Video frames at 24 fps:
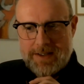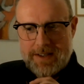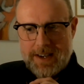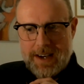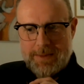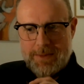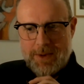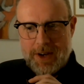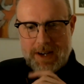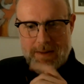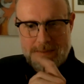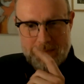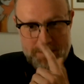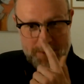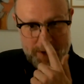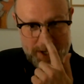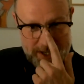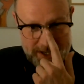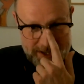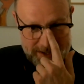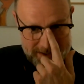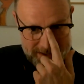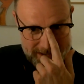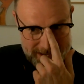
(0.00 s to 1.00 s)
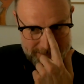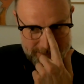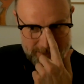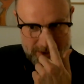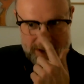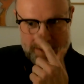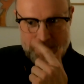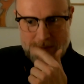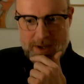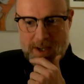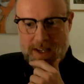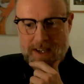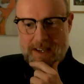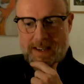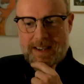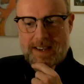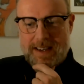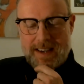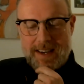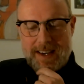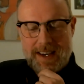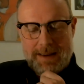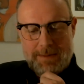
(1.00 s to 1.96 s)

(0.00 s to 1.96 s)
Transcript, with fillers: So I'm gonna be I'm gonna be